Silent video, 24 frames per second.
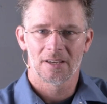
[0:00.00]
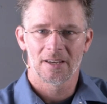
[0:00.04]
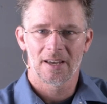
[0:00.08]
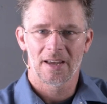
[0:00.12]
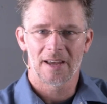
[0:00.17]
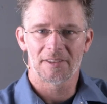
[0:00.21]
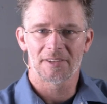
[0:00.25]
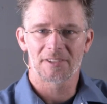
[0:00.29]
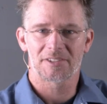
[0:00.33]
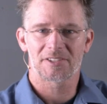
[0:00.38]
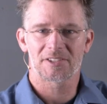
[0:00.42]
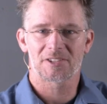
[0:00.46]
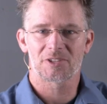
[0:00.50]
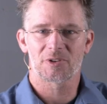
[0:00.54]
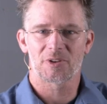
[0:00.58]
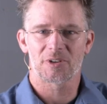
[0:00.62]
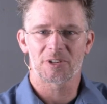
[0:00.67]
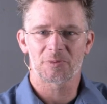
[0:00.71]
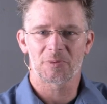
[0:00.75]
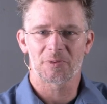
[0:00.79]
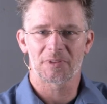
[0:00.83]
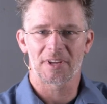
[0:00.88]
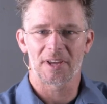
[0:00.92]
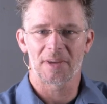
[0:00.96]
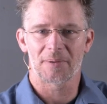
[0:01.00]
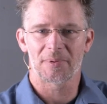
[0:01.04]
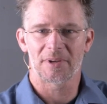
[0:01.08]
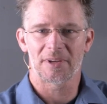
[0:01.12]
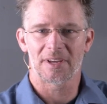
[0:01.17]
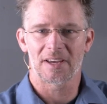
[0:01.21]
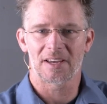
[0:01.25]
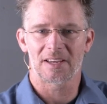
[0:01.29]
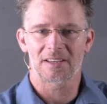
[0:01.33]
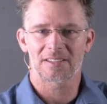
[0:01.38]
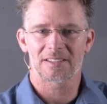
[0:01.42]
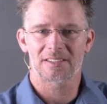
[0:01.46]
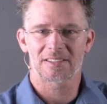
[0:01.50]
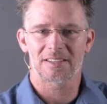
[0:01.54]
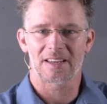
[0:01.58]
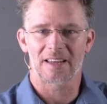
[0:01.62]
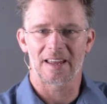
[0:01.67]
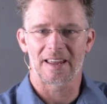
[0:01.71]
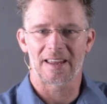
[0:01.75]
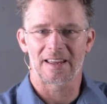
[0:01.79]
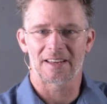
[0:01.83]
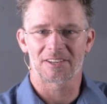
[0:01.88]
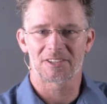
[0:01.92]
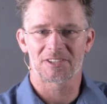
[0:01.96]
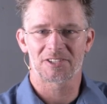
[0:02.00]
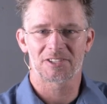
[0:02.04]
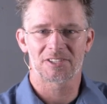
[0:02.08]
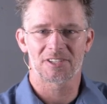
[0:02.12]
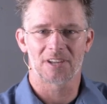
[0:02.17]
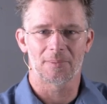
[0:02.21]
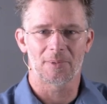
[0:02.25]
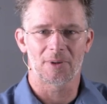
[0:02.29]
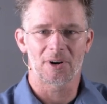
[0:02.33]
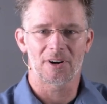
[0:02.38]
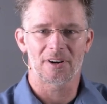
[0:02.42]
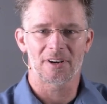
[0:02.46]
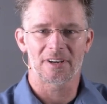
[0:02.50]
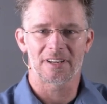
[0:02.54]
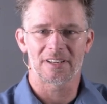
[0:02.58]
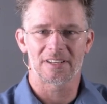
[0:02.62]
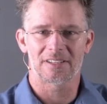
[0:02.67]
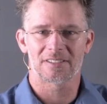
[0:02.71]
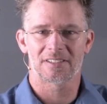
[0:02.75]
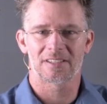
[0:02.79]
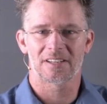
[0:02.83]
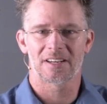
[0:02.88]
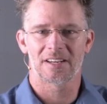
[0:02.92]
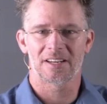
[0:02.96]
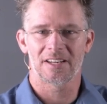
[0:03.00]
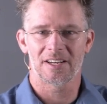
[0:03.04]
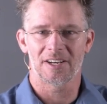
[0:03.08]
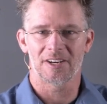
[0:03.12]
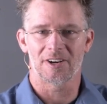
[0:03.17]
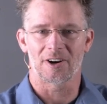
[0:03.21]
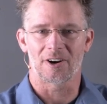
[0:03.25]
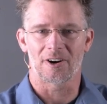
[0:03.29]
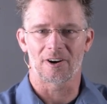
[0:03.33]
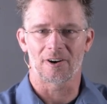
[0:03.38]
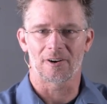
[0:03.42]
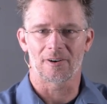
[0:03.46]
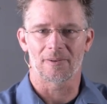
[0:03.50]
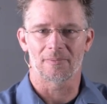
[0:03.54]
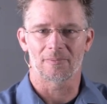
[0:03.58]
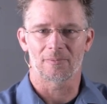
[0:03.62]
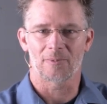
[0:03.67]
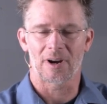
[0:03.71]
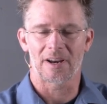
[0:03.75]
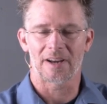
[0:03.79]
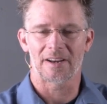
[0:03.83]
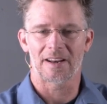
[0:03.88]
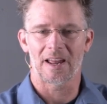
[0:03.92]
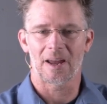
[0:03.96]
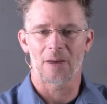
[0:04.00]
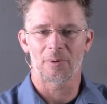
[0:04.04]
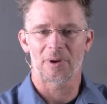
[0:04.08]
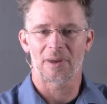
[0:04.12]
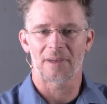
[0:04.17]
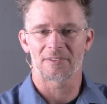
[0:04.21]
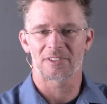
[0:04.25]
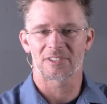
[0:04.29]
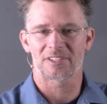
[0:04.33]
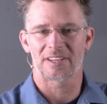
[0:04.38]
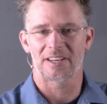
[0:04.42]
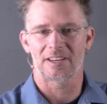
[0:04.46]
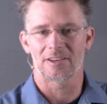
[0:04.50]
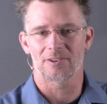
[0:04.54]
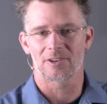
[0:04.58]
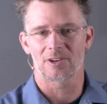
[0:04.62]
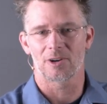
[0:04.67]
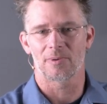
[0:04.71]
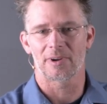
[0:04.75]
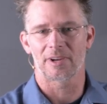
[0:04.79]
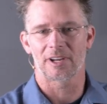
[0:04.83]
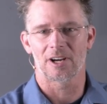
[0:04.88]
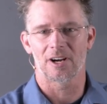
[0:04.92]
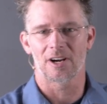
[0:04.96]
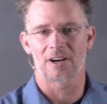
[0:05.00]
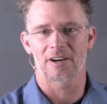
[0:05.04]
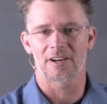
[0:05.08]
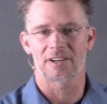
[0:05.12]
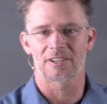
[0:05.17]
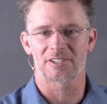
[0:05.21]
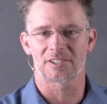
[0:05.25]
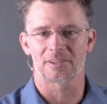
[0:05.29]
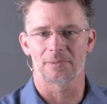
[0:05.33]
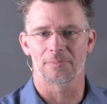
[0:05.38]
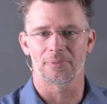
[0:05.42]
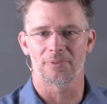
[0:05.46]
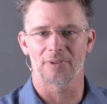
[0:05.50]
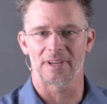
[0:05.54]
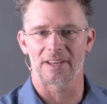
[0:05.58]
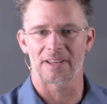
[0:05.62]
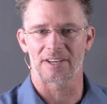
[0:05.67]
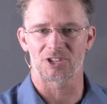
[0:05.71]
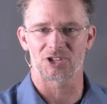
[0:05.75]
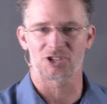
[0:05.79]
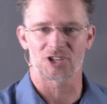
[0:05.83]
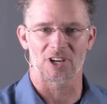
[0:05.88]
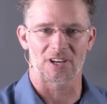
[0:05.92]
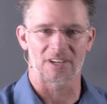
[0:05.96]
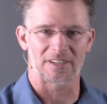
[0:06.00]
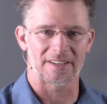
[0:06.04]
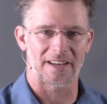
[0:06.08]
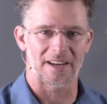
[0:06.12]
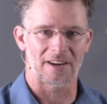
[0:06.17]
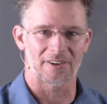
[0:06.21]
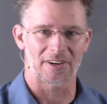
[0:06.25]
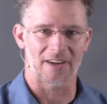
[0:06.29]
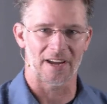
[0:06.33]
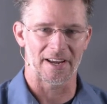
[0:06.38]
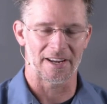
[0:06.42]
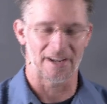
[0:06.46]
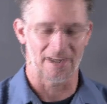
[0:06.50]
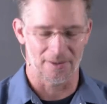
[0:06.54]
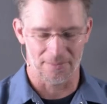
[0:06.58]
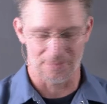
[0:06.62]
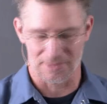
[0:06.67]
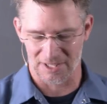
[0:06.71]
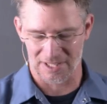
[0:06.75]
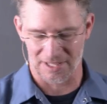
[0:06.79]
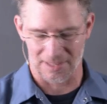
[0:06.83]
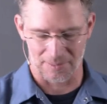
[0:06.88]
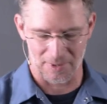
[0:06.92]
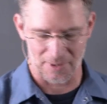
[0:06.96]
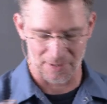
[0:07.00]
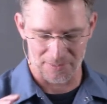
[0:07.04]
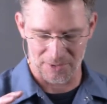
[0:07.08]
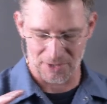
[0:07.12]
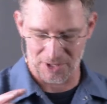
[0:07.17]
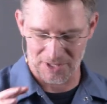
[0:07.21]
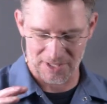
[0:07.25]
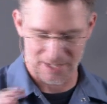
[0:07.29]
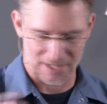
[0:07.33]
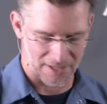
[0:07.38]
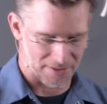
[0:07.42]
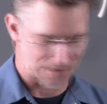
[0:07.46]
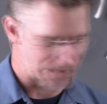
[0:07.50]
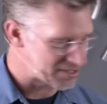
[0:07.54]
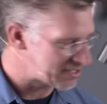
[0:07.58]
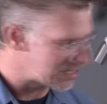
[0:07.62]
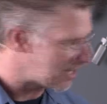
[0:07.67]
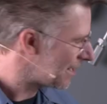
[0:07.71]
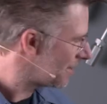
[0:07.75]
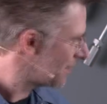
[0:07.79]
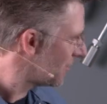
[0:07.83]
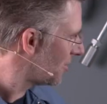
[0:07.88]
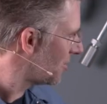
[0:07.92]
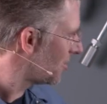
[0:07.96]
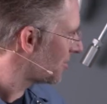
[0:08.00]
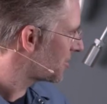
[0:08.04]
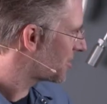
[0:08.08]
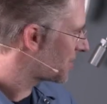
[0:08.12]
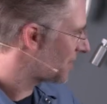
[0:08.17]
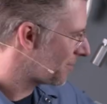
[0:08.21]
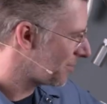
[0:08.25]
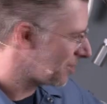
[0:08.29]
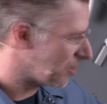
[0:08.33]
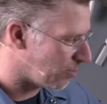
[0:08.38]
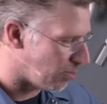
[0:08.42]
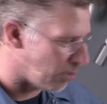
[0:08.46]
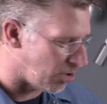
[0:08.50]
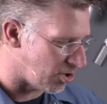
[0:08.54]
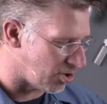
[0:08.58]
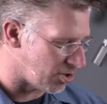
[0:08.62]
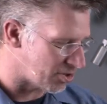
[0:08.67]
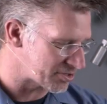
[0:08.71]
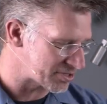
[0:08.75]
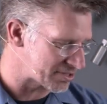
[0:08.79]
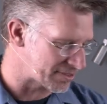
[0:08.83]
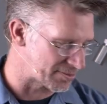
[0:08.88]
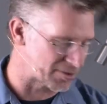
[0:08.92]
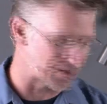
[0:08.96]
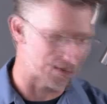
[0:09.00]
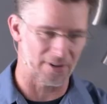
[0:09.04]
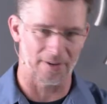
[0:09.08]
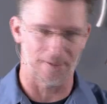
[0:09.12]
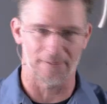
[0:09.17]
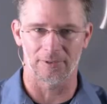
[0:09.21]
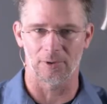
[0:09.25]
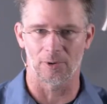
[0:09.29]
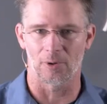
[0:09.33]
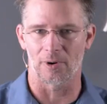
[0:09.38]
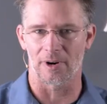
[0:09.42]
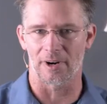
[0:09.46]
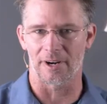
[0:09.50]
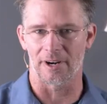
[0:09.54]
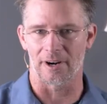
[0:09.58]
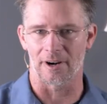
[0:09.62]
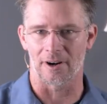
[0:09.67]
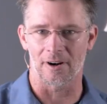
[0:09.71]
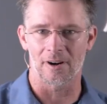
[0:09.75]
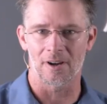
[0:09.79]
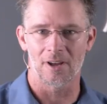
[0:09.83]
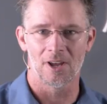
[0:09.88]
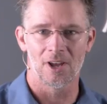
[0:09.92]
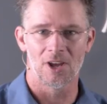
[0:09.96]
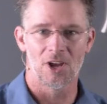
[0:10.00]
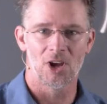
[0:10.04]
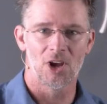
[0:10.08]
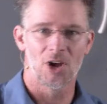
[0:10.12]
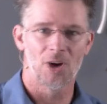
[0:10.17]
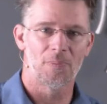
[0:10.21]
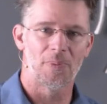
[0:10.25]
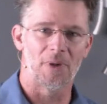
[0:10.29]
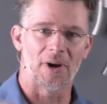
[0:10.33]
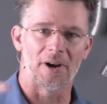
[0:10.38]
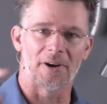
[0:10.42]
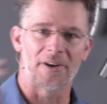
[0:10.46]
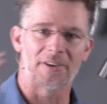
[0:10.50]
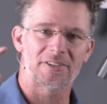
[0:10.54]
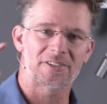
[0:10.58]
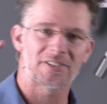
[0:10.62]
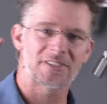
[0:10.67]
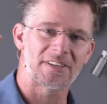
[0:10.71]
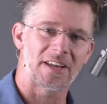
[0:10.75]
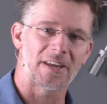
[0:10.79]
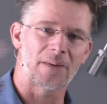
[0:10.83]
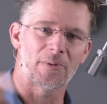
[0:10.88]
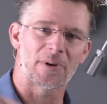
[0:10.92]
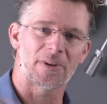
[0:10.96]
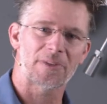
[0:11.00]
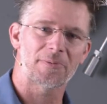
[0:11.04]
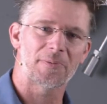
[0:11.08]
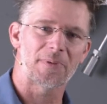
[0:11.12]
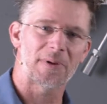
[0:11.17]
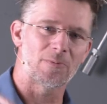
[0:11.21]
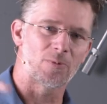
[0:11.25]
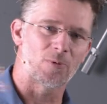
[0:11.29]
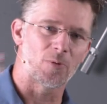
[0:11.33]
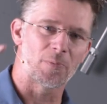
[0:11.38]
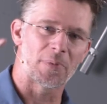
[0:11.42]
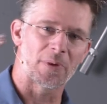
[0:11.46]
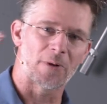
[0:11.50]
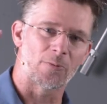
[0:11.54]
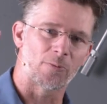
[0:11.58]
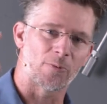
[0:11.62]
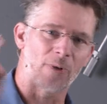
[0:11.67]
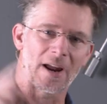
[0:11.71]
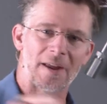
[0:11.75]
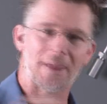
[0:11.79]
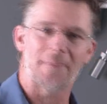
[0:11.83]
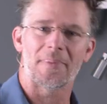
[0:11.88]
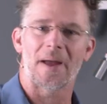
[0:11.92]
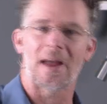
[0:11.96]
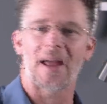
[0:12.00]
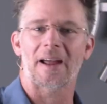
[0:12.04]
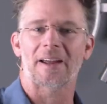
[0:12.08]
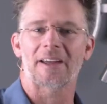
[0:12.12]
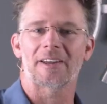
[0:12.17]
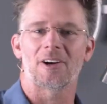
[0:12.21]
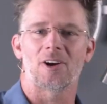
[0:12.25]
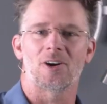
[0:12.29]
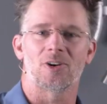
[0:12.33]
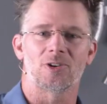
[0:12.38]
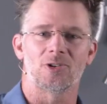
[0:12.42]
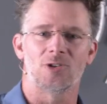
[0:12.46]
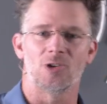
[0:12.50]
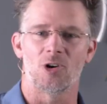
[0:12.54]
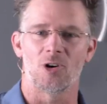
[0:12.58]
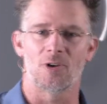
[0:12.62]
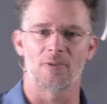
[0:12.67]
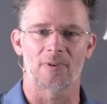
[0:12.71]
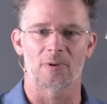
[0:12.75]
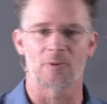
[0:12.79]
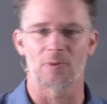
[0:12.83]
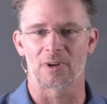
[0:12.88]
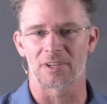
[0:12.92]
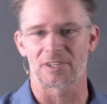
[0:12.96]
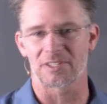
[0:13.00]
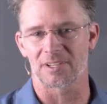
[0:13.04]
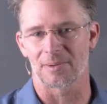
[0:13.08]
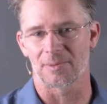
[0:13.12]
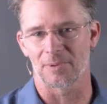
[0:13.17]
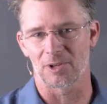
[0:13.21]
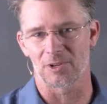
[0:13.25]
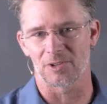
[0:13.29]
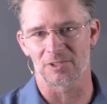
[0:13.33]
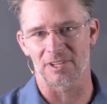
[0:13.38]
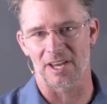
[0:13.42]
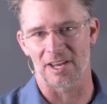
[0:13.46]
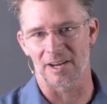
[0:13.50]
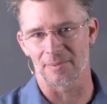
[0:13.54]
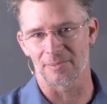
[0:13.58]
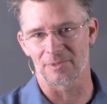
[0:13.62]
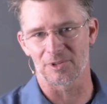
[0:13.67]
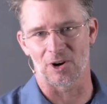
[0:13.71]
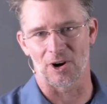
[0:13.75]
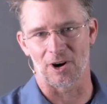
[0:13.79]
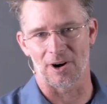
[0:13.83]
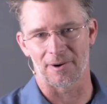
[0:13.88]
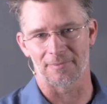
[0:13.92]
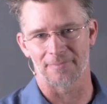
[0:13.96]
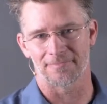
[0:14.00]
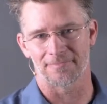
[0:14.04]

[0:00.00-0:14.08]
Hey, this is Chris with APS, and summer is here. Right now we have a sale going on some plant shutdown items. Some of them you see on the table, some on the wall, some are on the floor here. But stay with me, we'll be right back and I'll go over what some of those items are.